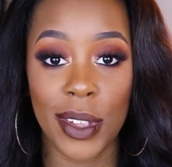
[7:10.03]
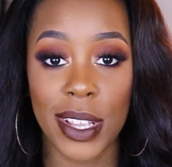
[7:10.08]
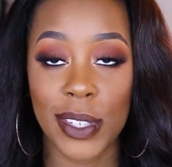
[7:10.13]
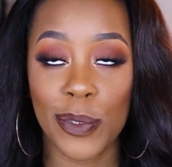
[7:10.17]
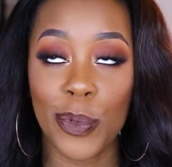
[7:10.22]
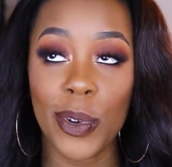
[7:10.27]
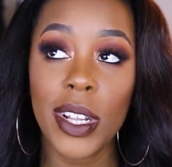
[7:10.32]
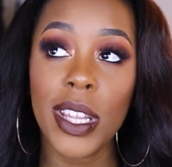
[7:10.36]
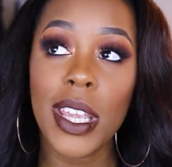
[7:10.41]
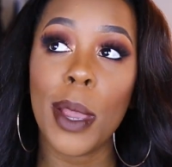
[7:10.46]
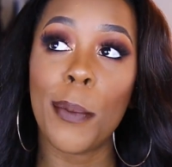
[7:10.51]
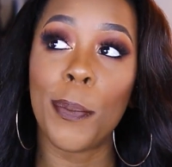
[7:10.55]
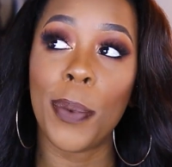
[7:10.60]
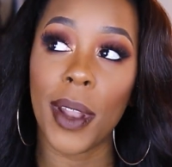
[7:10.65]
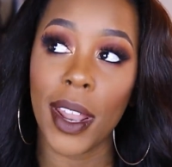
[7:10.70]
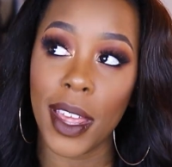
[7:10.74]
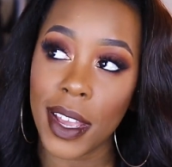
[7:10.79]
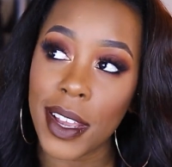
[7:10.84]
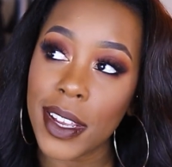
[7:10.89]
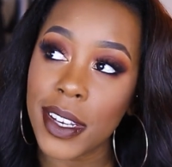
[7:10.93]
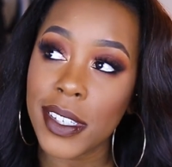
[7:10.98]
It's really a
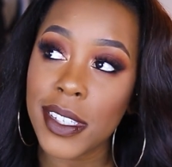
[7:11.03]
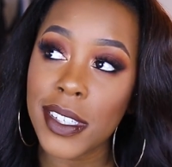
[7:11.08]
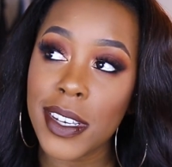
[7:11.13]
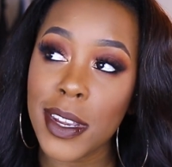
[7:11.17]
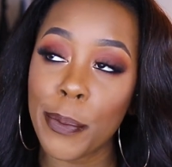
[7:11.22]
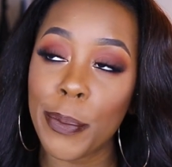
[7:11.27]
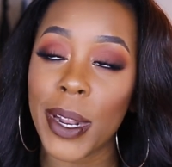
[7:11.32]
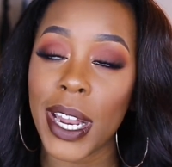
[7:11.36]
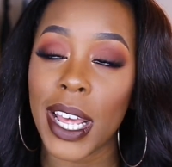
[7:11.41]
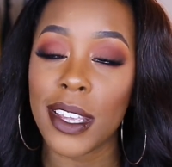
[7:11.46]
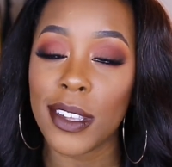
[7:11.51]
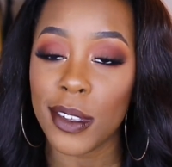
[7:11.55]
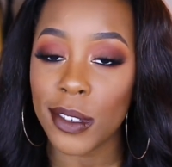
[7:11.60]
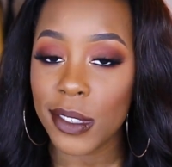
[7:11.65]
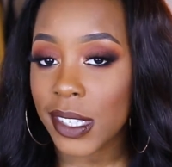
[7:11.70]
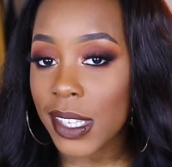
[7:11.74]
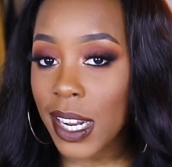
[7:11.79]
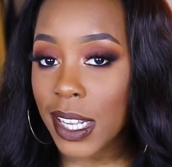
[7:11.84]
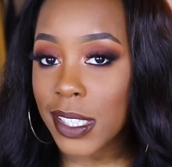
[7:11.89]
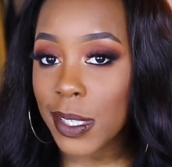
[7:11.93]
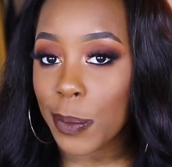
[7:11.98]
blush, but I
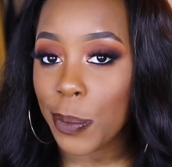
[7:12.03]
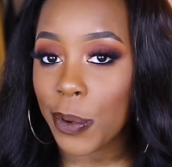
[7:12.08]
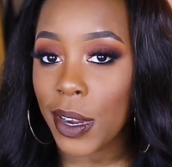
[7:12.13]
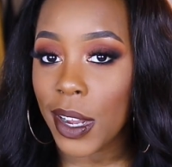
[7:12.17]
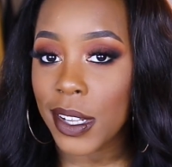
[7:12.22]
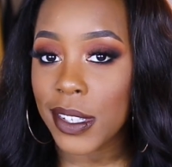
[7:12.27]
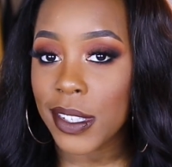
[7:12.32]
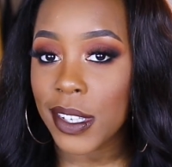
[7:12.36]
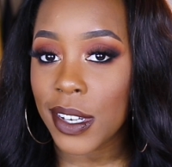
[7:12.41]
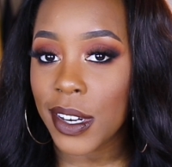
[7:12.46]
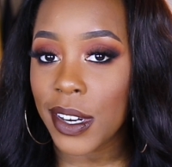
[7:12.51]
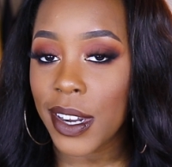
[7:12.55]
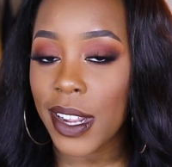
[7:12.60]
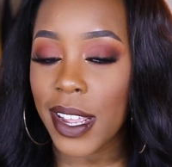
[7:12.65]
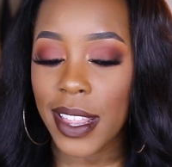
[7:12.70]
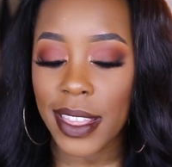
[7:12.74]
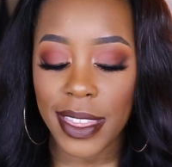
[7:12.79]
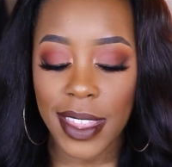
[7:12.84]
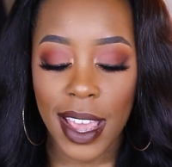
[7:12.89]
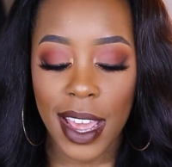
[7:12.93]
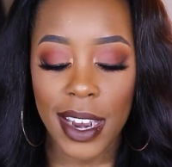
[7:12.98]
use it as a bronzer,
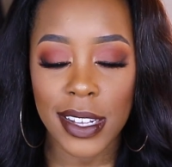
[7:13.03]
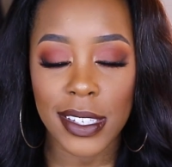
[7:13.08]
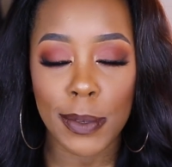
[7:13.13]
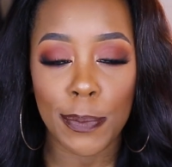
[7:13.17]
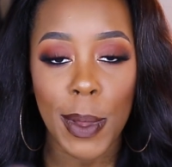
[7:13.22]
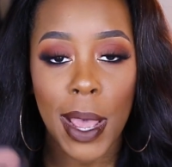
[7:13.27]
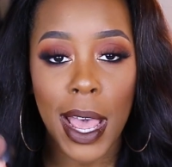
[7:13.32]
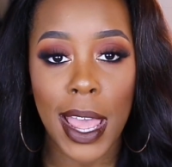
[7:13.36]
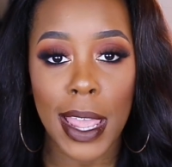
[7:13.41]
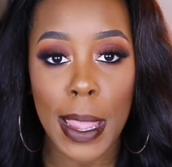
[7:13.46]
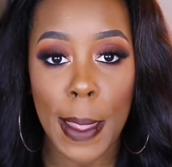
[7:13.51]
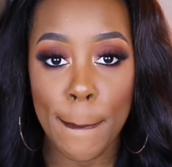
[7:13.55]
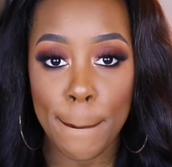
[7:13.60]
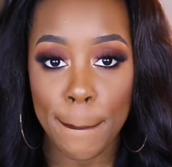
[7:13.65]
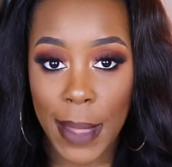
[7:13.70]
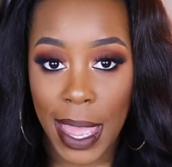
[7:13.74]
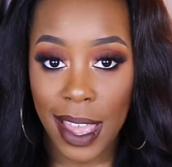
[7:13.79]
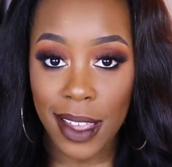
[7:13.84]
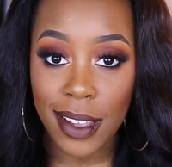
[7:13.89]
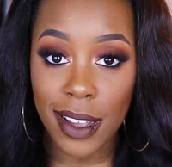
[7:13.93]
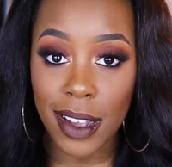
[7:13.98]
and that is by
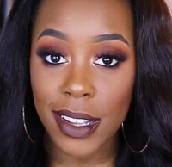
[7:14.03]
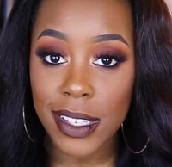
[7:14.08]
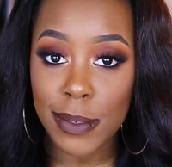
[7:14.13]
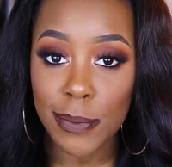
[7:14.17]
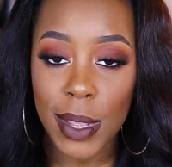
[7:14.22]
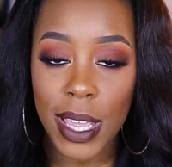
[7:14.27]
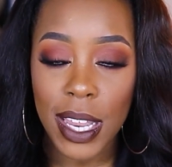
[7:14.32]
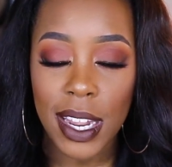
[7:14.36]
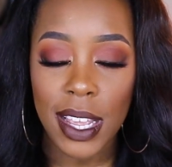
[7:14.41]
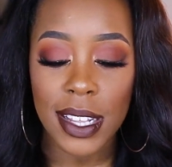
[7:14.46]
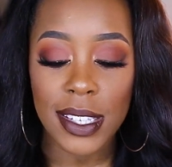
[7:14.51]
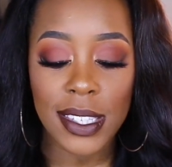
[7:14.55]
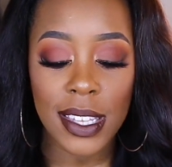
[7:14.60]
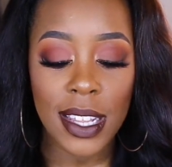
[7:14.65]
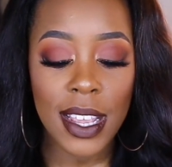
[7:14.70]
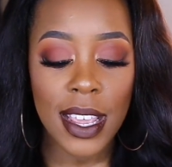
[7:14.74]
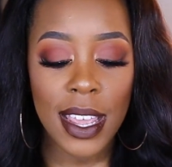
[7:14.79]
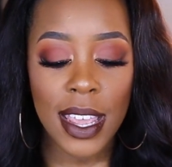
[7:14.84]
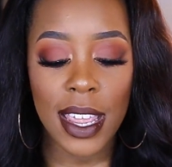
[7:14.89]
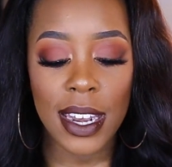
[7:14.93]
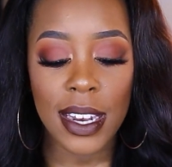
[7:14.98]
MAC Cosmetics,
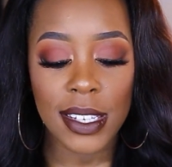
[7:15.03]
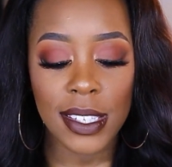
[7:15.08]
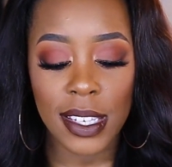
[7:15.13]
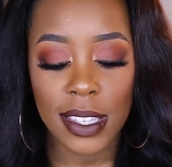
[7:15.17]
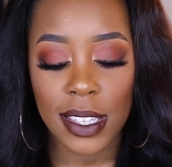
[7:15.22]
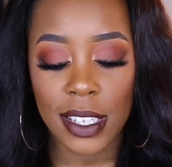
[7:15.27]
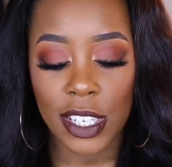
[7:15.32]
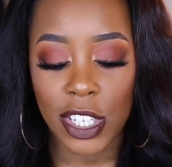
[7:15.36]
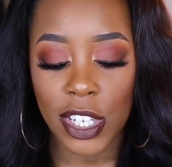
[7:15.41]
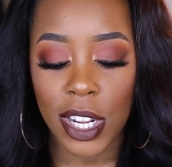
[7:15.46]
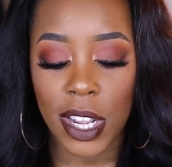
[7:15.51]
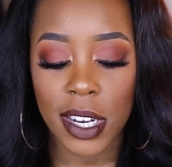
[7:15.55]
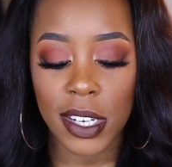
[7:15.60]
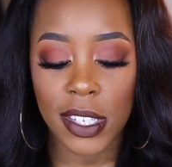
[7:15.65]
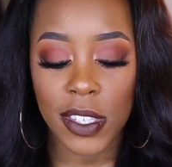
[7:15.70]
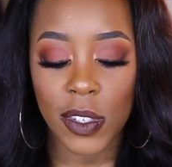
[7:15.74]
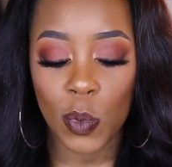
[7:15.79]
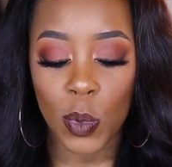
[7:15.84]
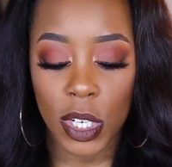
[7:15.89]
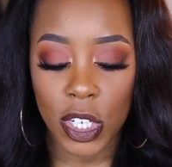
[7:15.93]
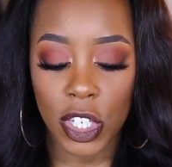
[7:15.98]
and it's in the shade
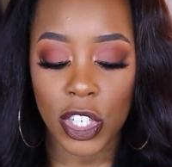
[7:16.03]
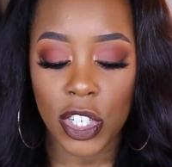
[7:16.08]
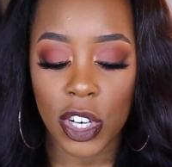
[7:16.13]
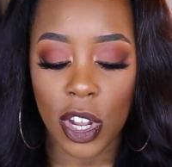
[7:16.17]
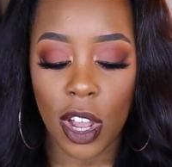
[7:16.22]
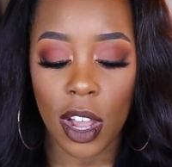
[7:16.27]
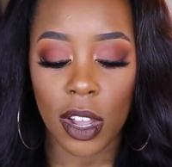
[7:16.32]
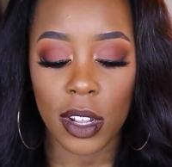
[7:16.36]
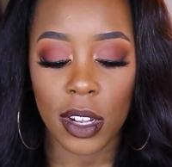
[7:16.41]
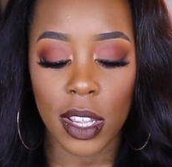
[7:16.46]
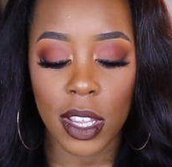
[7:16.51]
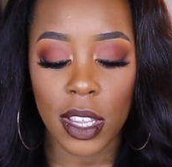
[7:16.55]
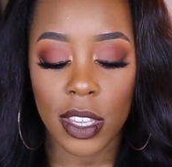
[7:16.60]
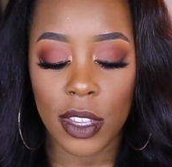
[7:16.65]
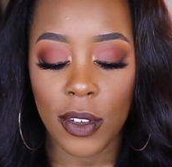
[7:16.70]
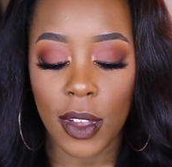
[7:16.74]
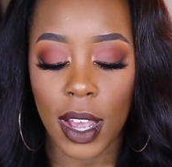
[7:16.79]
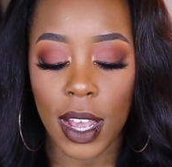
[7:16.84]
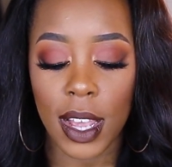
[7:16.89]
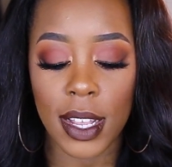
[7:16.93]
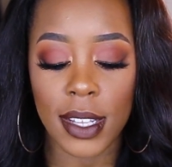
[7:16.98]
Swiss Chocolate.
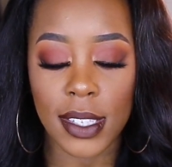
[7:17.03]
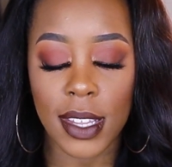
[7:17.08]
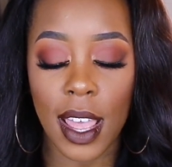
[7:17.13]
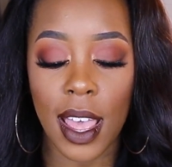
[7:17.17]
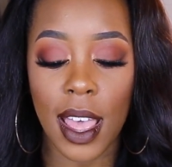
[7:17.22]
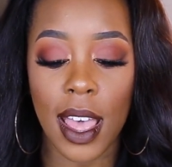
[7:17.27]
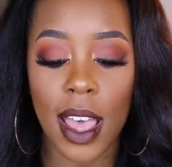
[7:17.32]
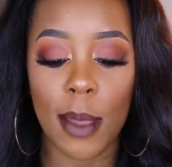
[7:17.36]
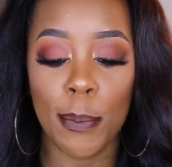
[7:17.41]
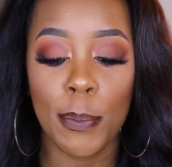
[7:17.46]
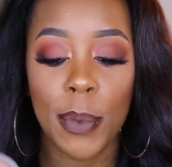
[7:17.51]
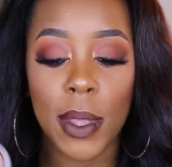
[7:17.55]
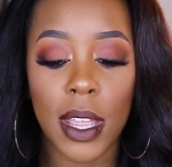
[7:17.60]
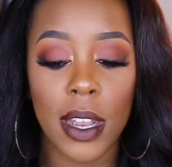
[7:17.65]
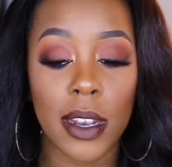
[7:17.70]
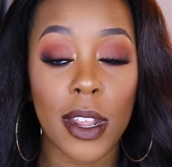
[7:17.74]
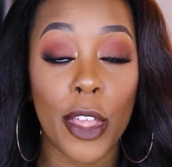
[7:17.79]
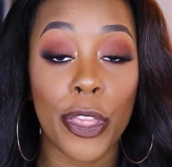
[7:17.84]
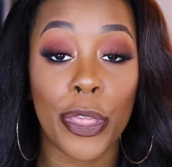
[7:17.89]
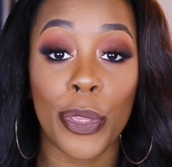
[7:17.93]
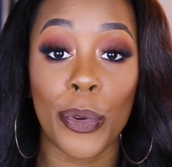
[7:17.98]
You guys, I have
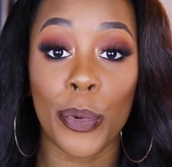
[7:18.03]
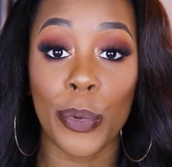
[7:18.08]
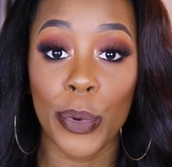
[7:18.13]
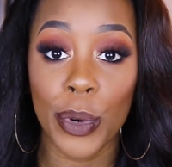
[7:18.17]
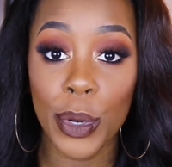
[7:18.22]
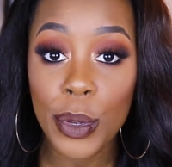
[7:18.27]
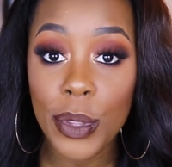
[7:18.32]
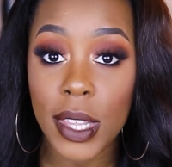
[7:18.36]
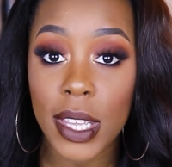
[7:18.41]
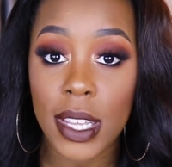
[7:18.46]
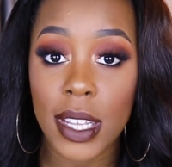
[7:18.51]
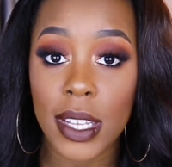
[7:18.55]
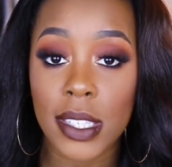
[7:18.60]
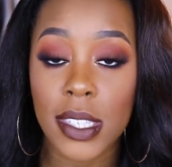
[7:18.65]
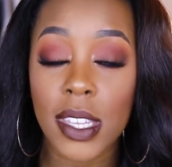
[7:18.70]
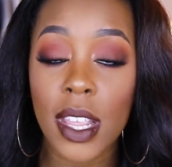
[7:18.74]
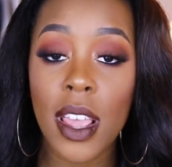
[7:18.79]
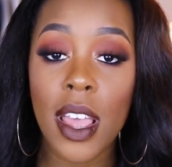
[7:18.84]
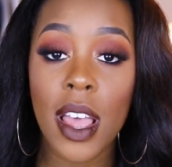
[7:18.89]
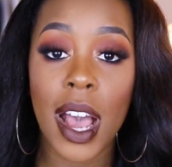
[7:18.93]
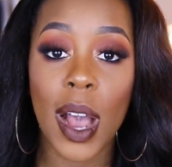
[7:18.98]
been through this.